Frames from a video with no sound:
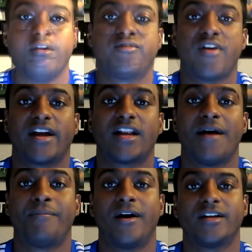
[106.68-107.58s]
Frank
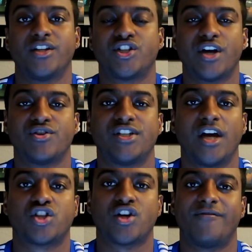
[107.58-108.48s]
Lampard and Chelsea
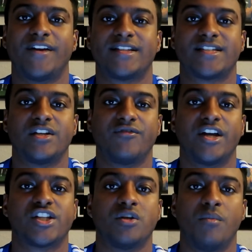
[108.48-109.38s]
are travelling to
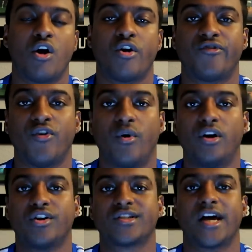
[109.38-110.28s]
Sevilla tomorrow for
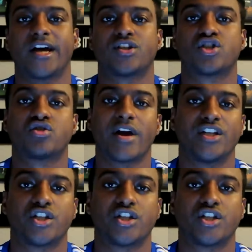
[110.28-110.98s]
what looks like a straight